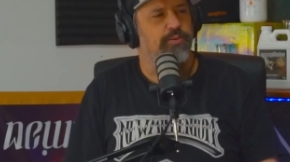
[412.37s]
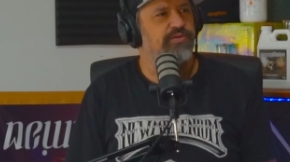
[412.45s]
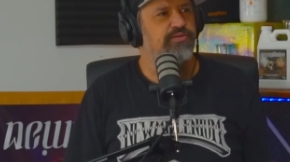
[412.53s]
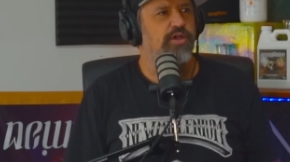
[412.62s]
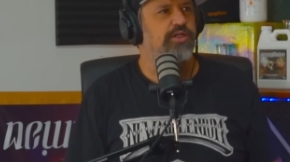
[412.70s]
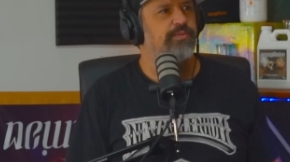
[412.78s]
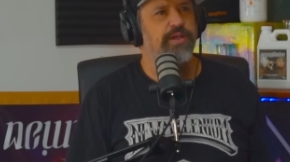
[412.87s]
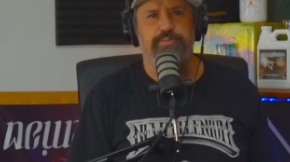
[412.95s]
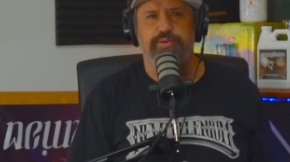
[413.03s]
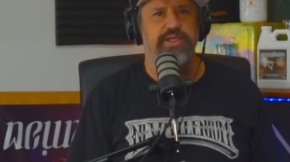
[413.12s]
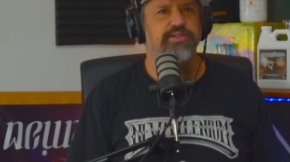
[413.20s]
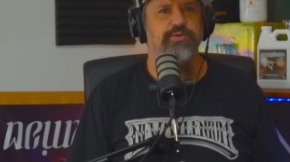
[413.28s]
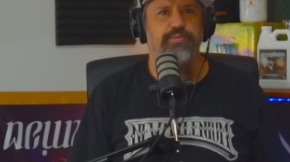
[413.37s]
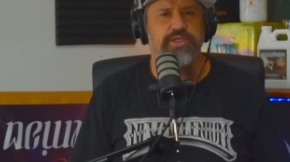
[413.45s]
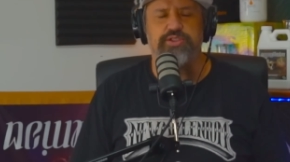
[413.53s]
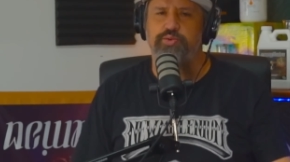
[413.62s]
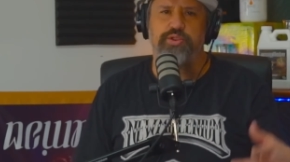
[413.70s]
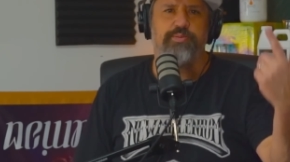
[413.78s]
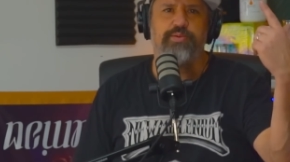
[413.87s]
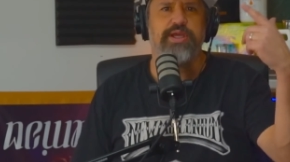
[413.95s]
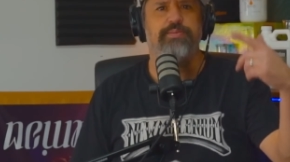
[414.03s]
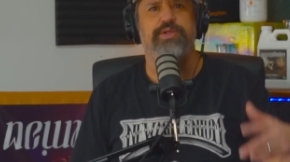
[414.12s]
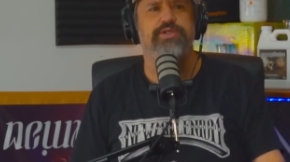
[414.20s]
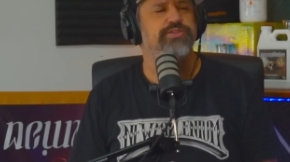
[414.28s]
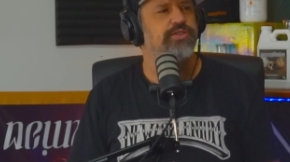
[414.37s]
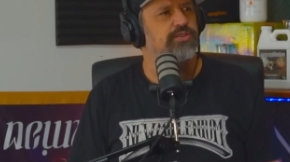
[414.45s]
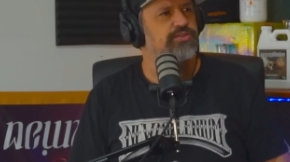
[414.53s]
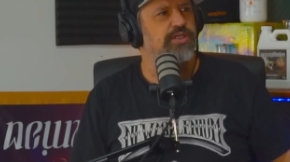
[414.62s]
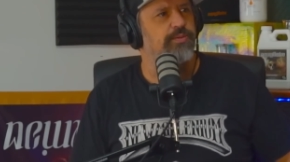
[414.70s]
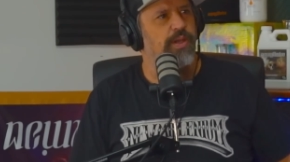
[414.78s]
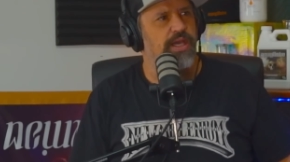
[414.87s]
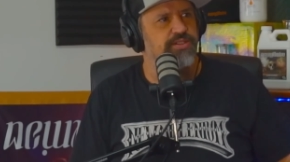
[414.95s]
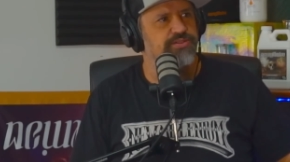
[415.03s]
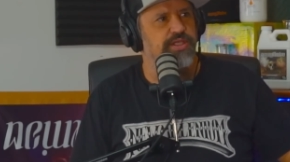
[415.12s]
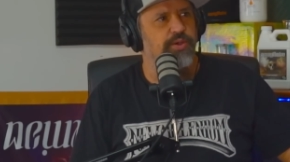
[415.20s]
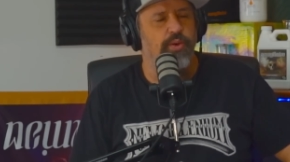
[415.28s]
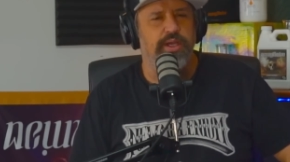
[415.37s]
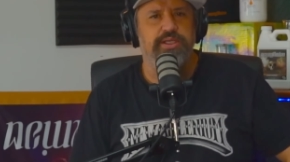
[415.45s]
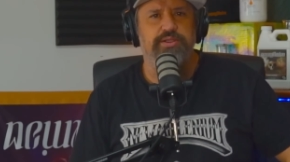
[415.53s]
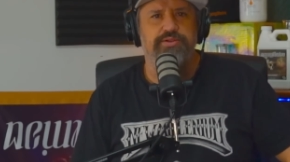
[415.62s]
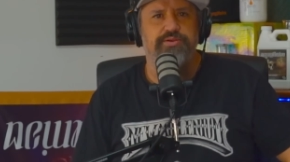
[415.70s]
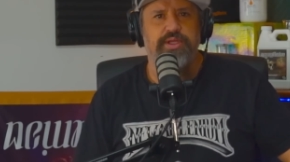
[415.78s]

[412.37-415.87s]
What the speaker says: we talked about planting peas. Well, you plant peas here on St. Paddy's Day. Why do you do